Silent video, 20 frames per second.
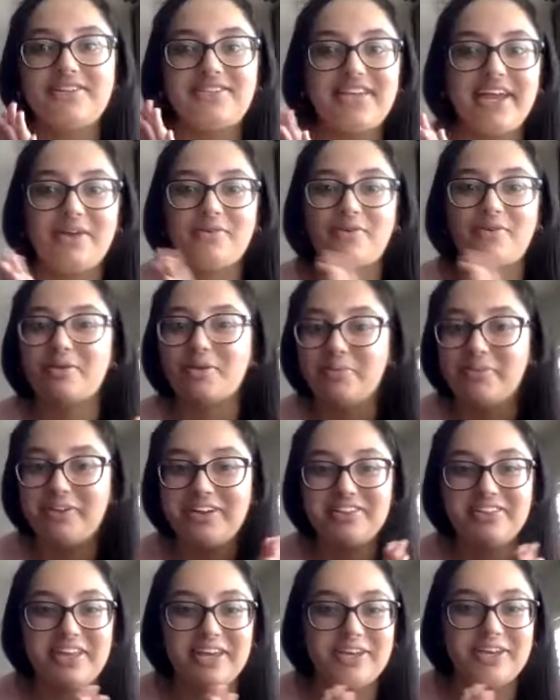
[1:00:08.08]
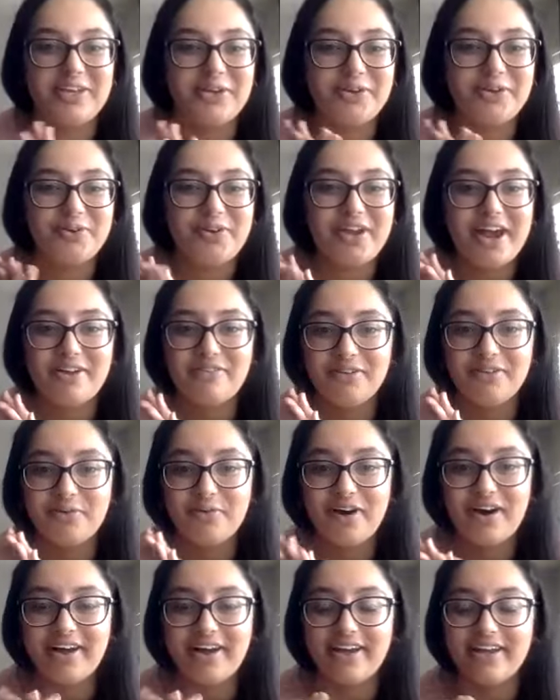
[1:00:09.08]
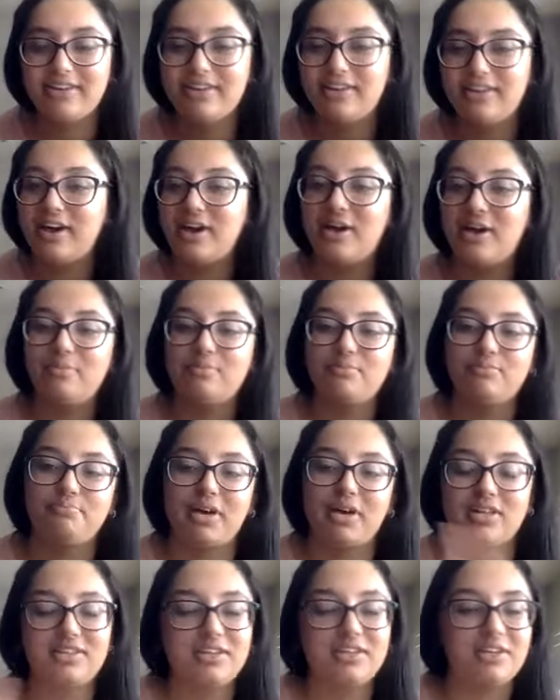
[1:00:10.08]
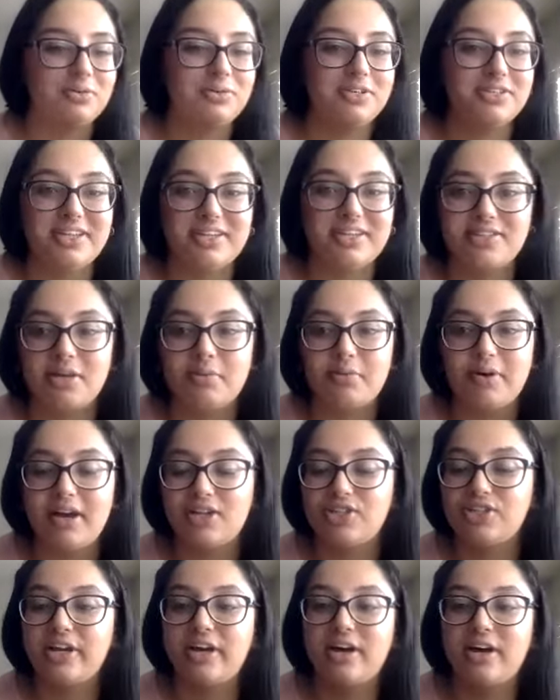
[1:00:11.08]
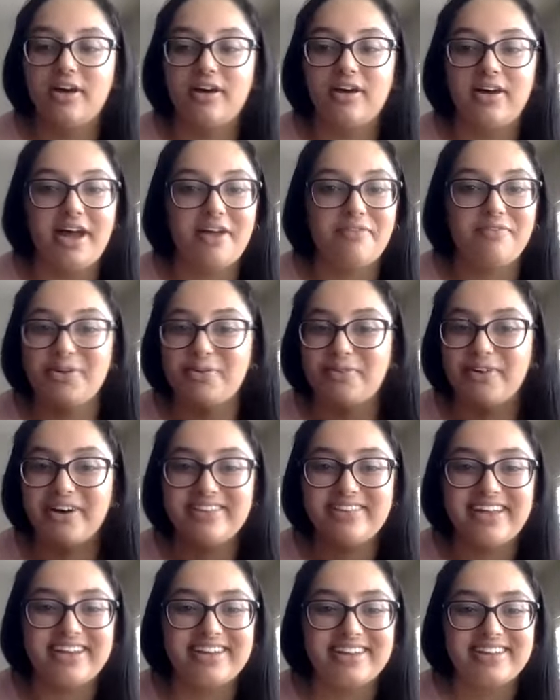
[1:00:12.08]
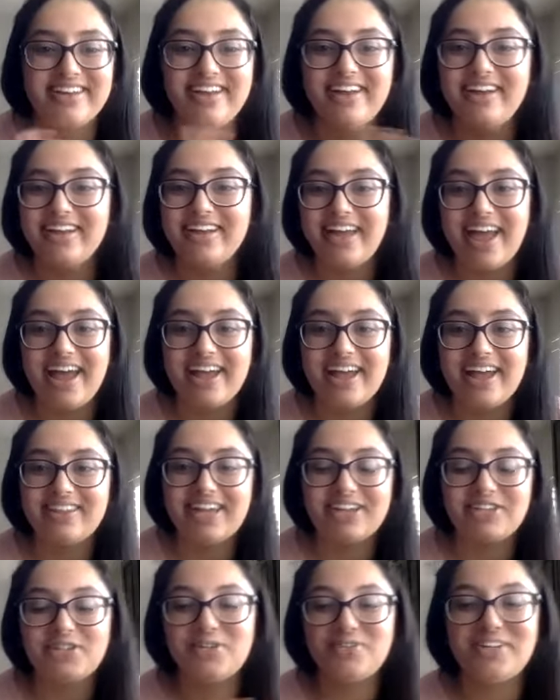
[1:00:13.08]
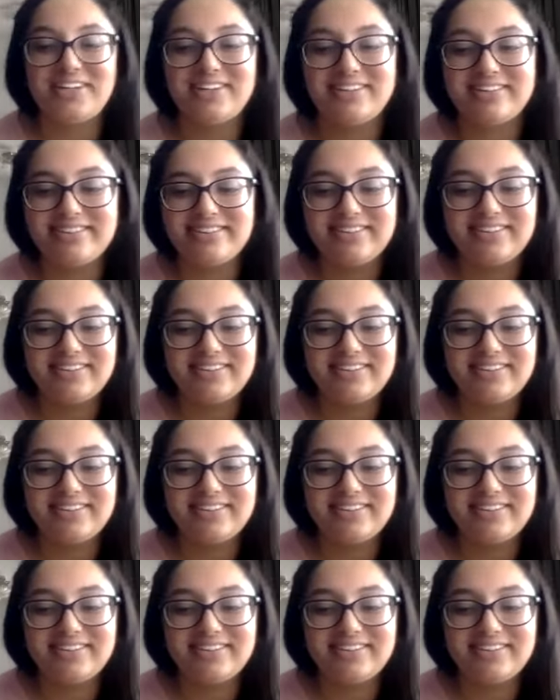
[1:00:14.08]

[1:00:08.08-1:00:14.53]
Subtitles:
say Ram Kabir and thank you to everyone, but the USA so much, everyone that tuned in.